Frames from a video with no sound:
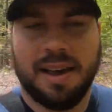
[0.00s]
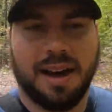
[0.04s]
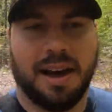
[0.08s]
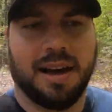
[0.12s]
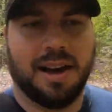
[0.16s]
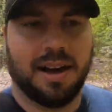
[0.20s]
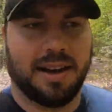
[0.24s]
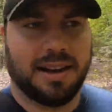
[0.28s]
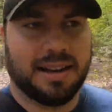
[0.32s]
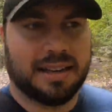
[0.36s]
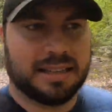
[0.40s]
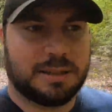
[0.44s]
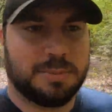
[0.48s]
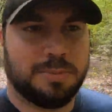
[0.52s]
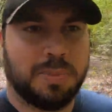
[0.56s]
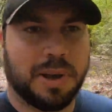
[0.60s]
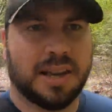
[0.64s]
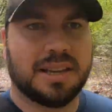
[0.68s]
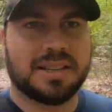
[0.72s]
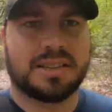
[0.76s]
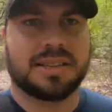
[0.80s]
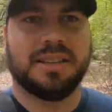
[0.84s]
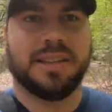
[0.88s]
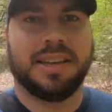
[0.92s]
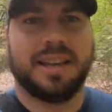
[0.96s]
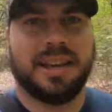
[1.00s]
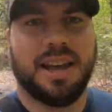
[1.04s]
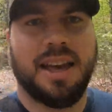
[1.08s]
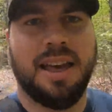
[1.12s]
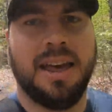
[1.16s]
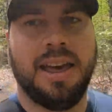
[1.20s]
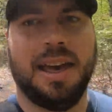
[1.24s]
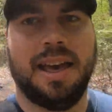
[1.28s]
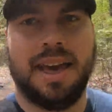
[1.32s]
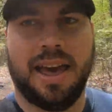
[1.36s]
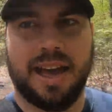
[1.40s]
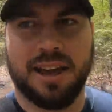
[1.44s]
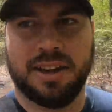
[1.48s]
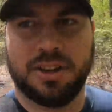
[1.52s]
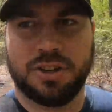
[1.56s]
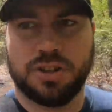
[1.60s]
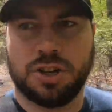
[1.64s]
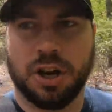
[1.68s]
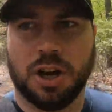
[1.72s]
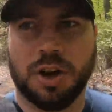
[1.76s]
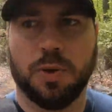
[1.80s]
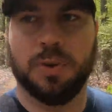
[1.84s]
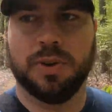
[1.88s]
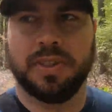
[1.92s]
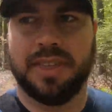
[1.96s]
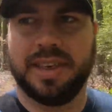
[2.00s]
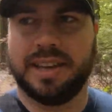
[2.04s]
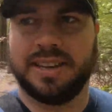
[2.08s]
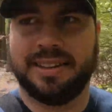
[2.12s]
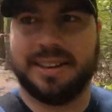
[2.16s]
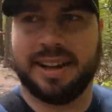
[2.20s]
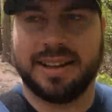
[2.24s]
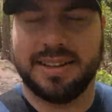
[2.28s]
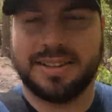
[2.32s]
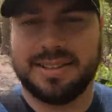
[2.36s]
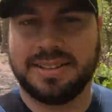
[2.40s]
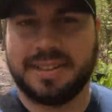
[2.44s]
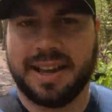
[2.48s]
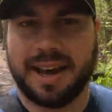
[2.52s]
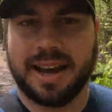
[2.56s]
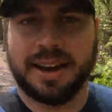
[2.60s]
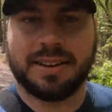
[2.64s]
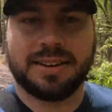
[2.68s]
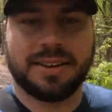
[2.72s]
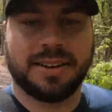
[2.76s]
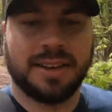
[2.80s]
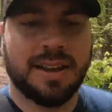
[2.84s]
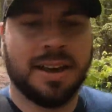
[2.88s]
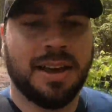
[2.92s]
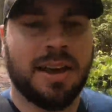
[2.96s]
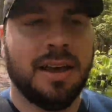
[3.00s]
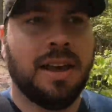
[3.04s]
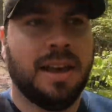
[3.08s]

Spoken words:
It's basically a show where they dissect